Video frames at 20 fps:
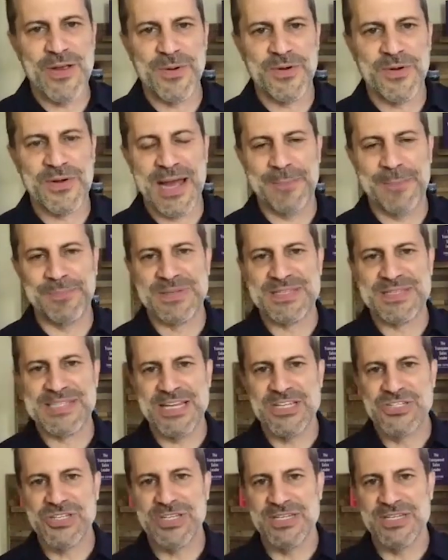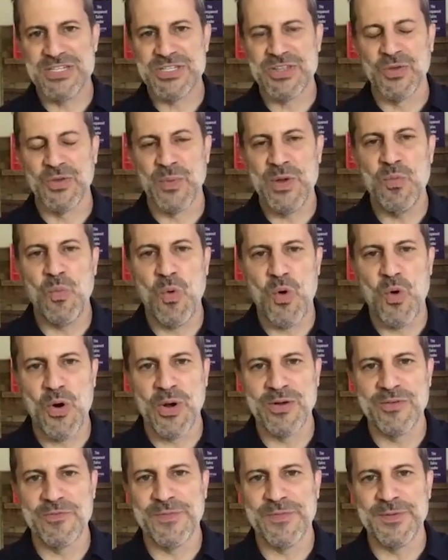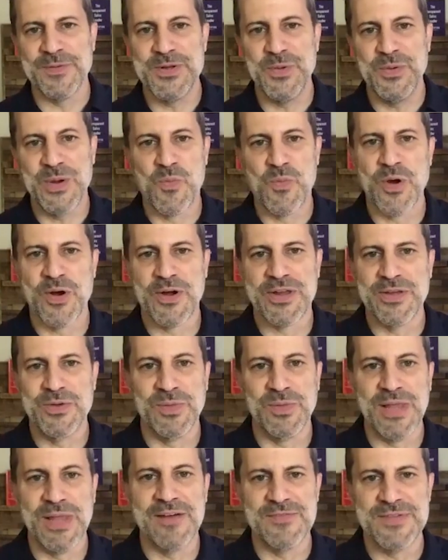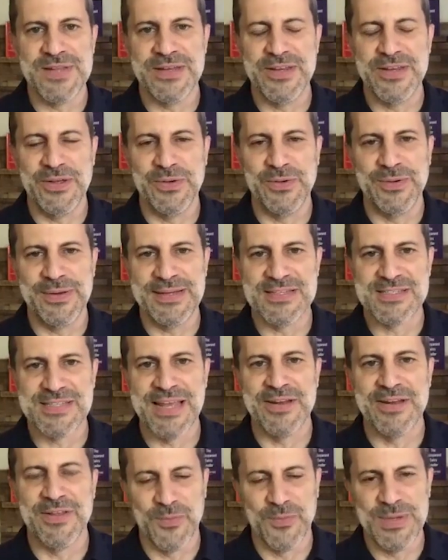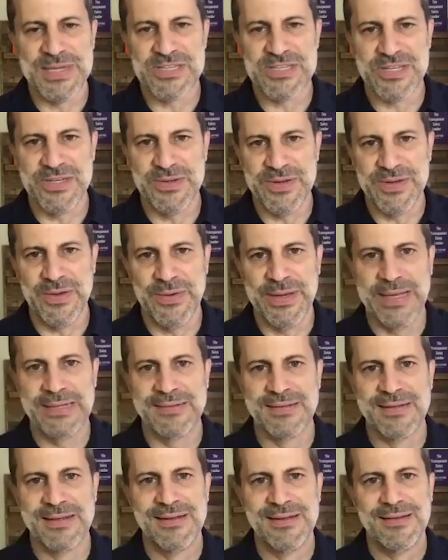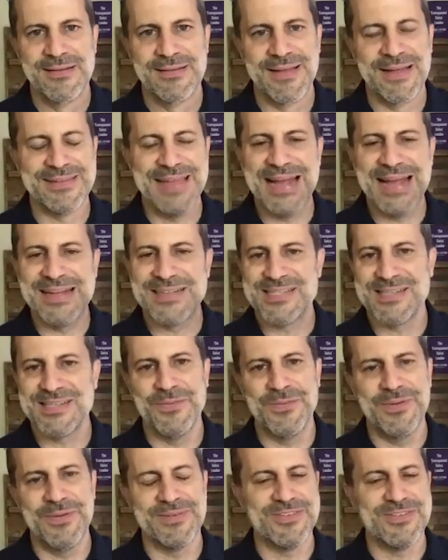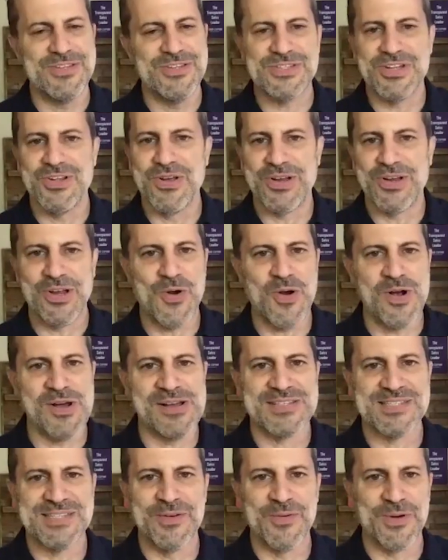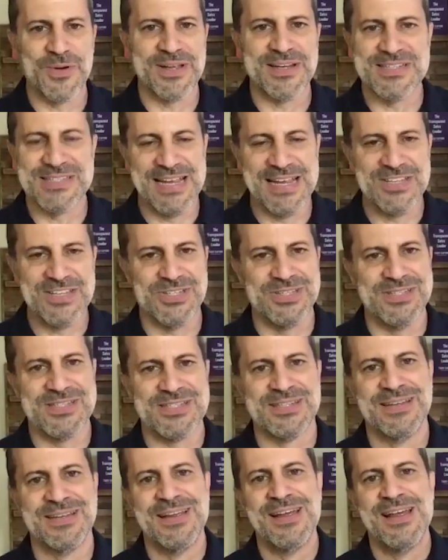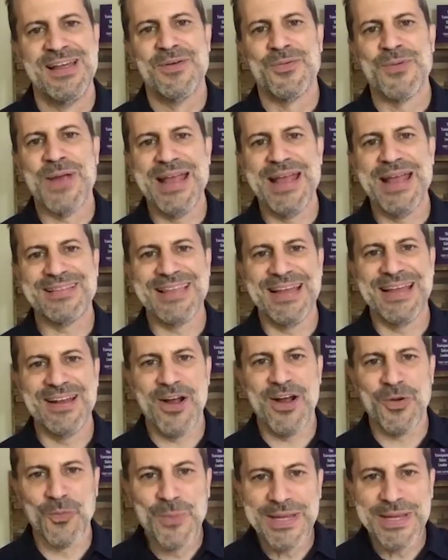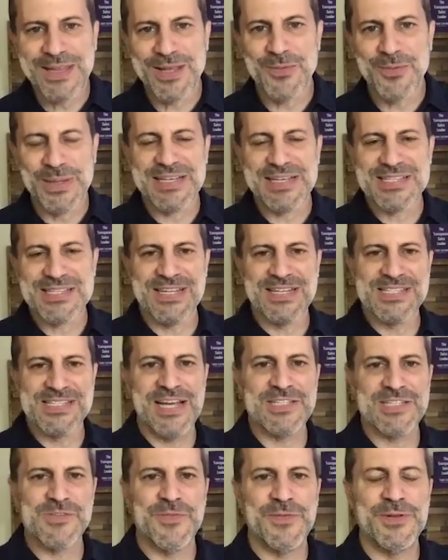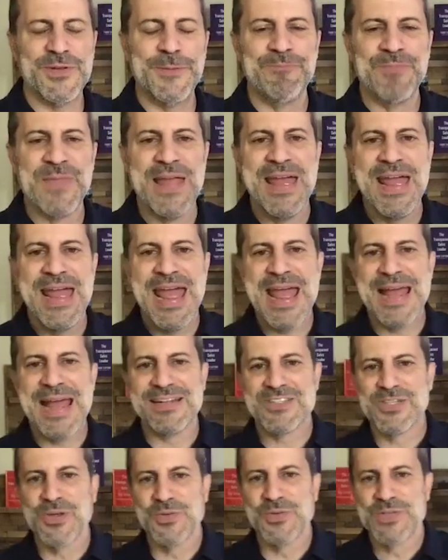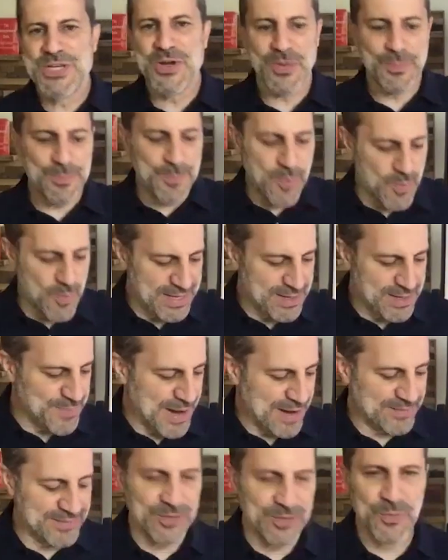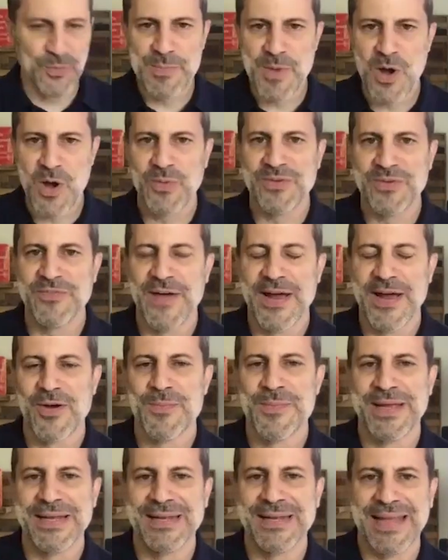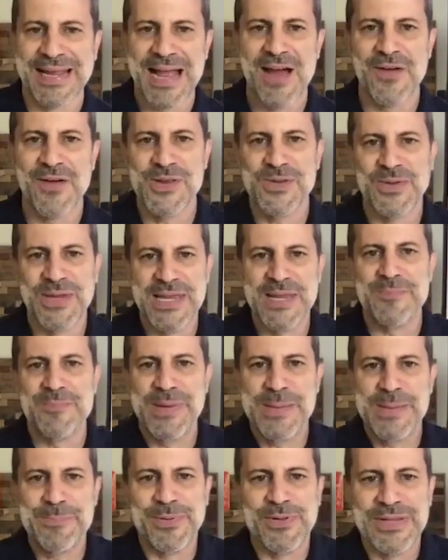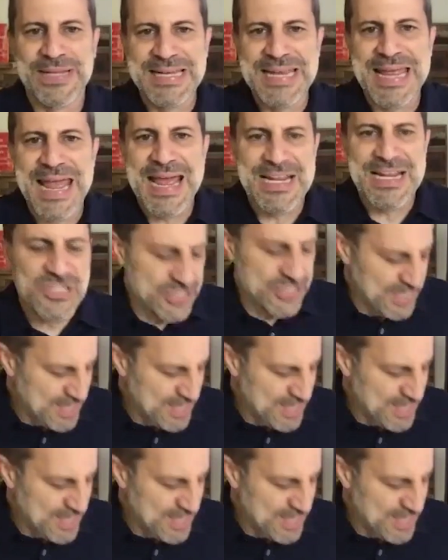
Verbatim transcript: compensation is the reward for doing work you love to do instead of the reason you do it. Like that's just look across at organizations right? That are really, really successful. And so to your point about the remote environment, like how do you keep people engaged?